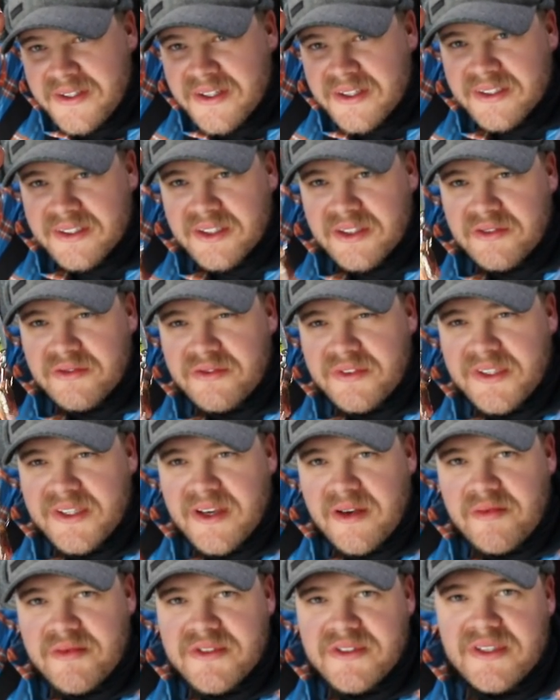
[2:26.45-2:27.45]
a little
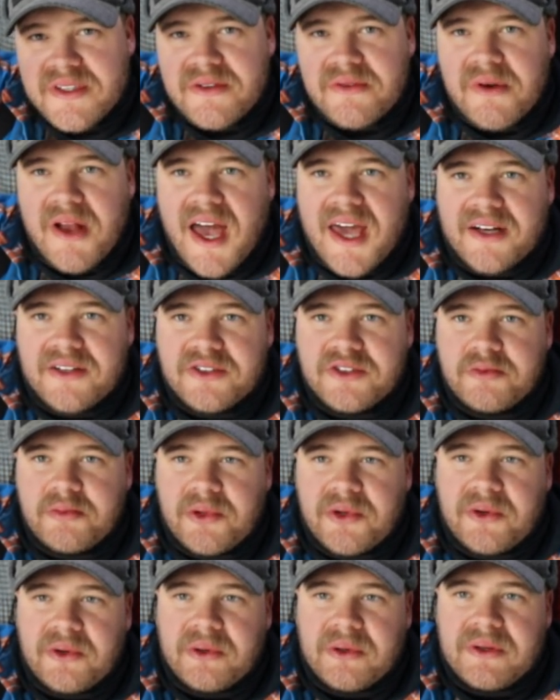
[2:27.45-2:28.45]
VMC Rattle
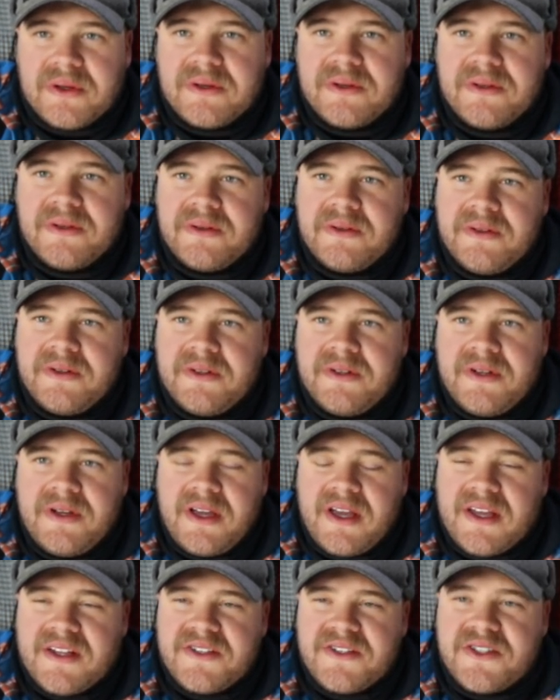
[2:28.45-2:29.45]
Spoon.
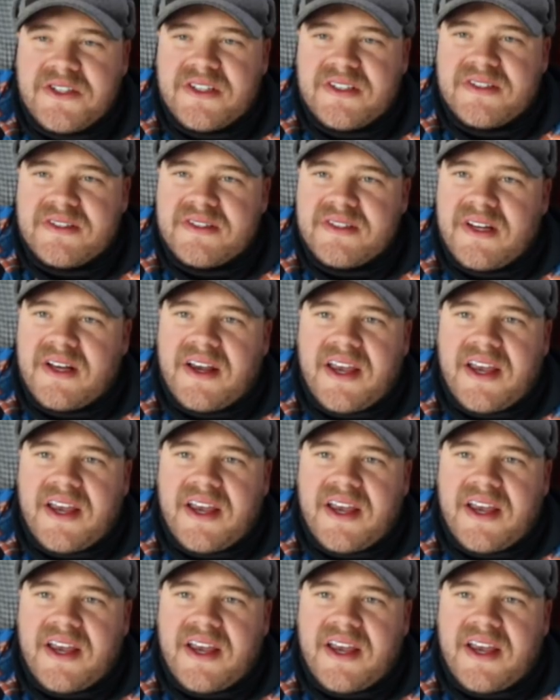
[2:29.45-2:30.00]
It's just a